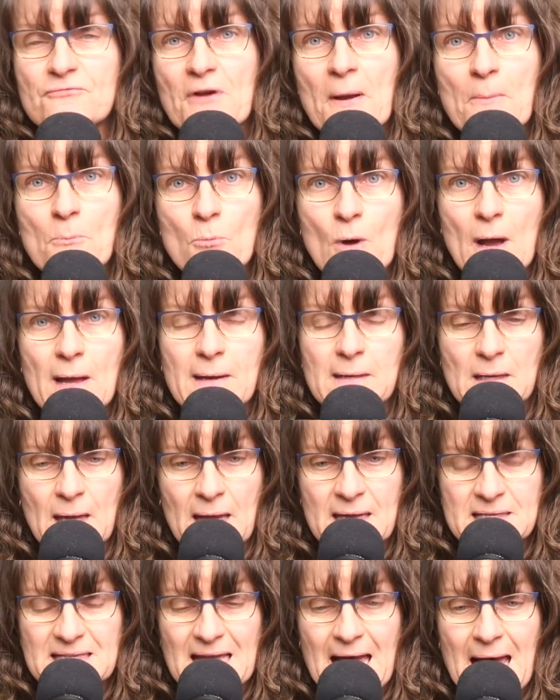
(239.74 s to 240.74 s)
from what
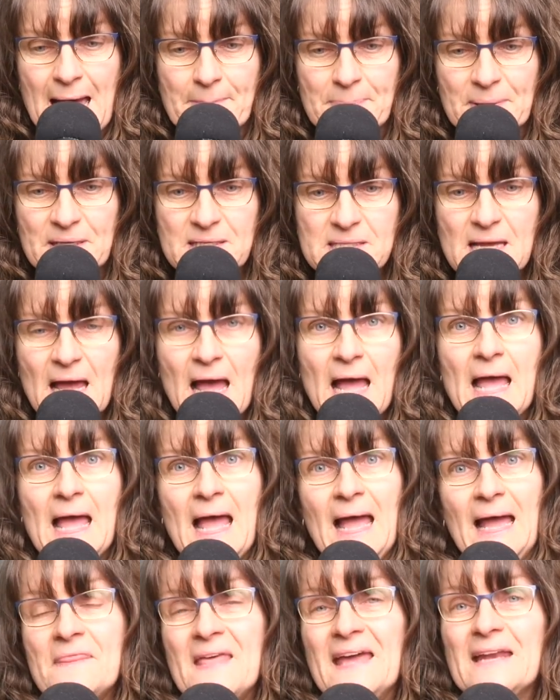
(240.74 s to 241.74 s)
has happened.
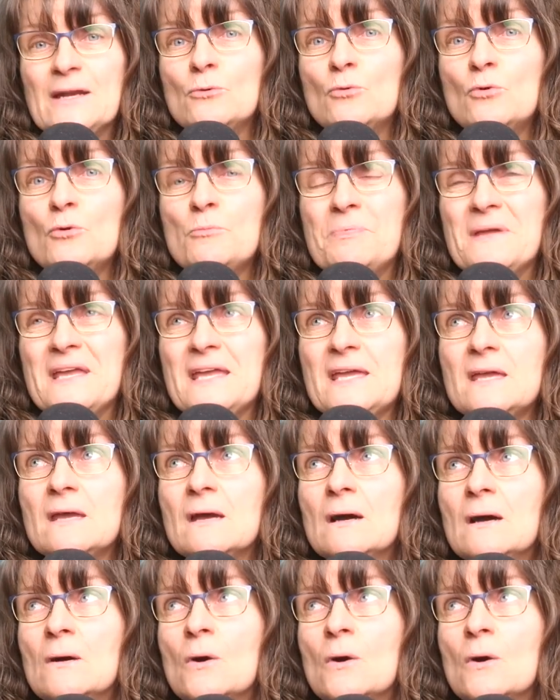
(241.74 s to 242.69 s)
And then it will be,